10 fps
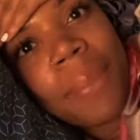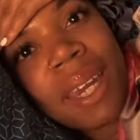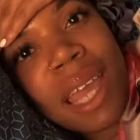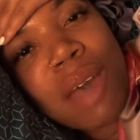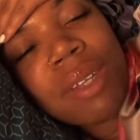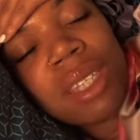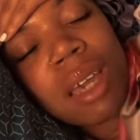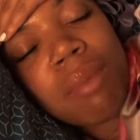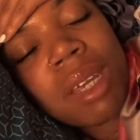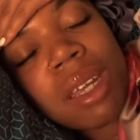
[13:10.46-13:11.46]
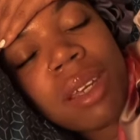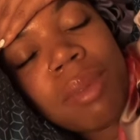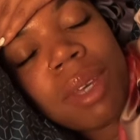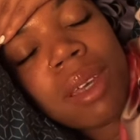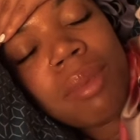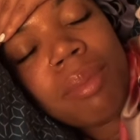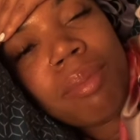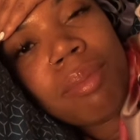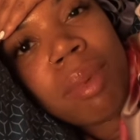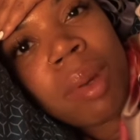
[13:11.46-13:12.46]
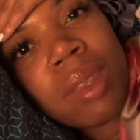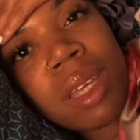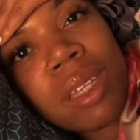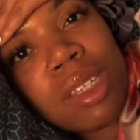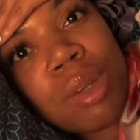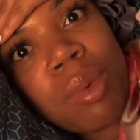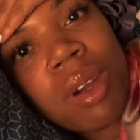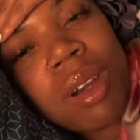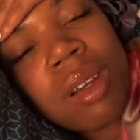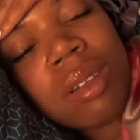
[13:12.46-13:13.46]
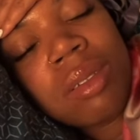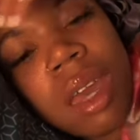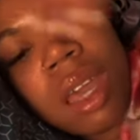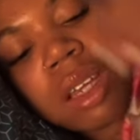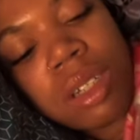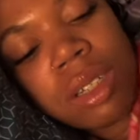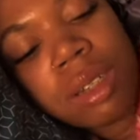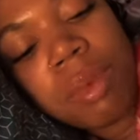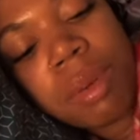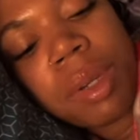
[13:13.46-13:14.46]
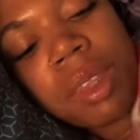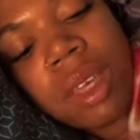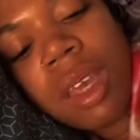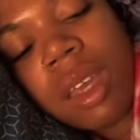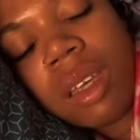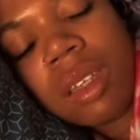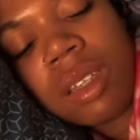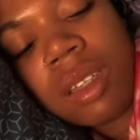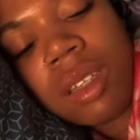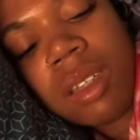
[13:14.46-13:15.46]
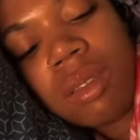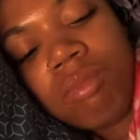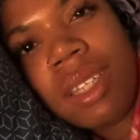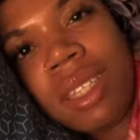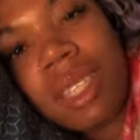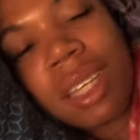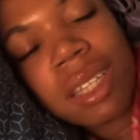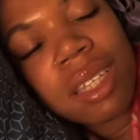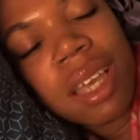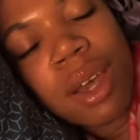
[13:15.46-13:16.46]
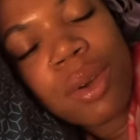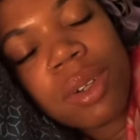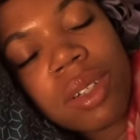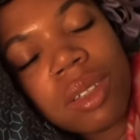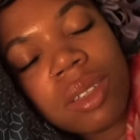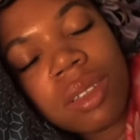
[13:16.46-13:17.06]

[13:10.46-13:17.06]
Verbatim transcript: But now it's time to get up, babe. My birthday is tomorrow. Actually, my birthday is in six hours.